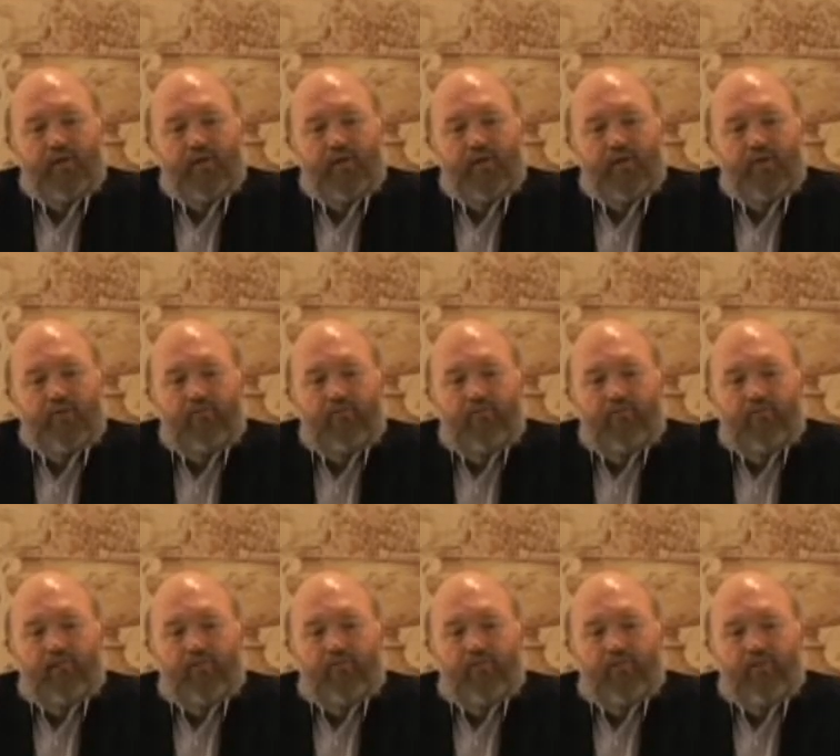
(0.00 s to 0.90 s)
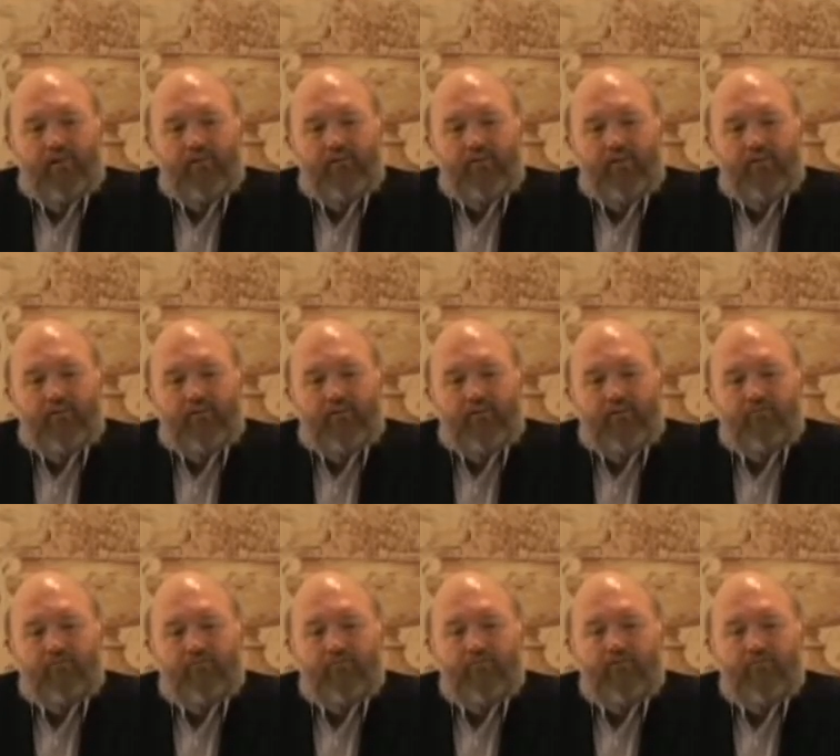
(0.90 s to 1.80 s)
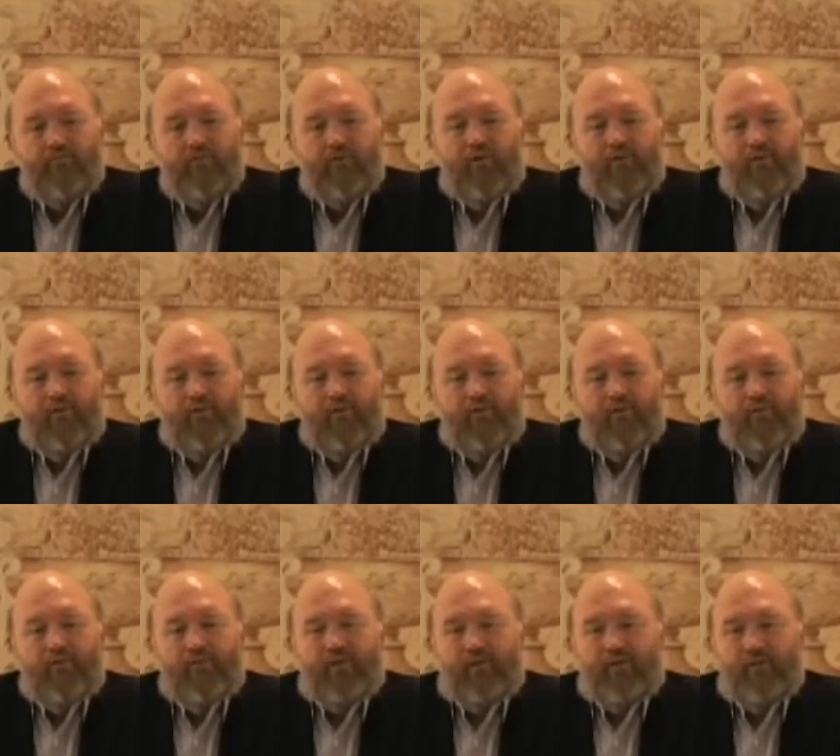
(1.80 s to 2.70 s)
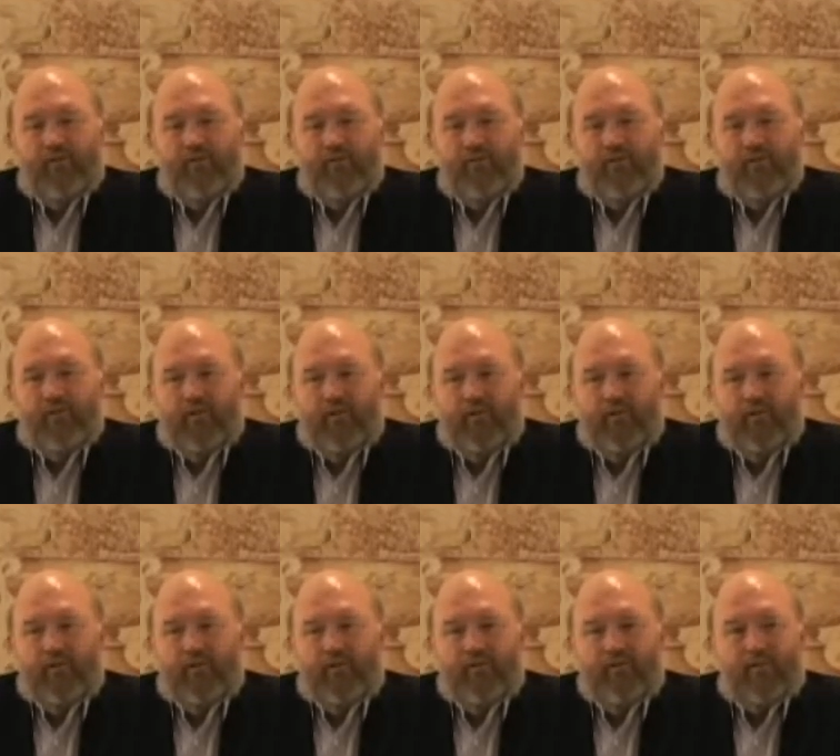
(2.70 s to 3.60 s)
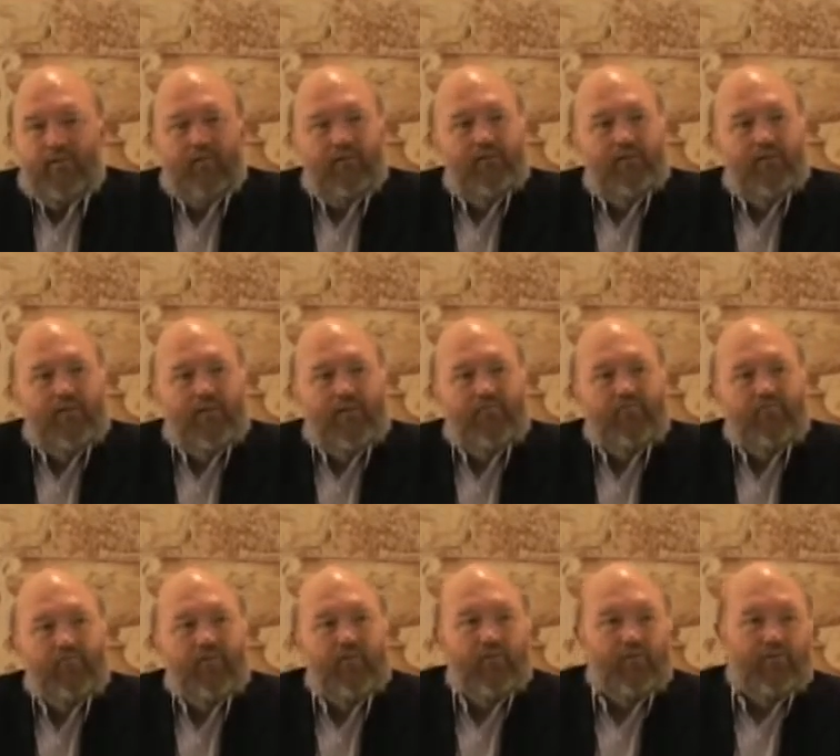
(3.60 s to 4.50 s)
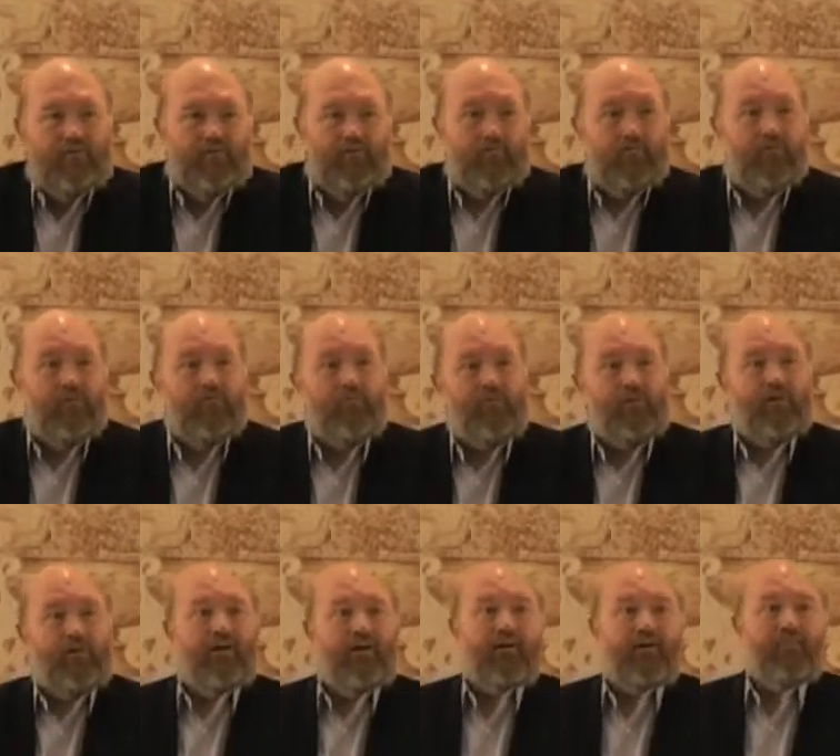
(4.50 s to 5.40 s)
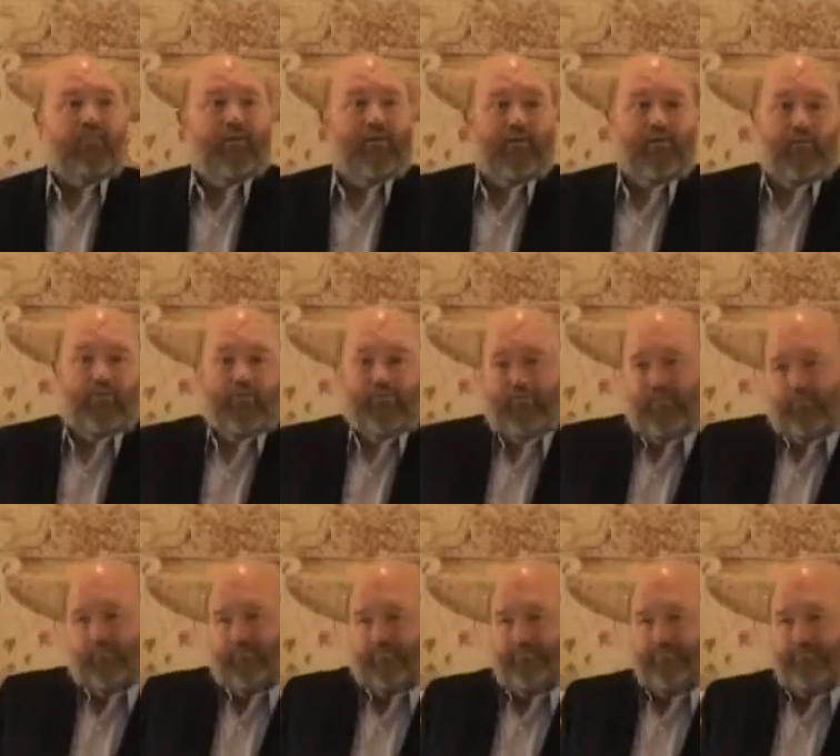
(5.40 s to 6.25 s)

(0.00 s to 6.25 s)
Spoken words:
I realized that if I really wanted to understand what was going on, I was going to have to learn to communicate with that wisdom.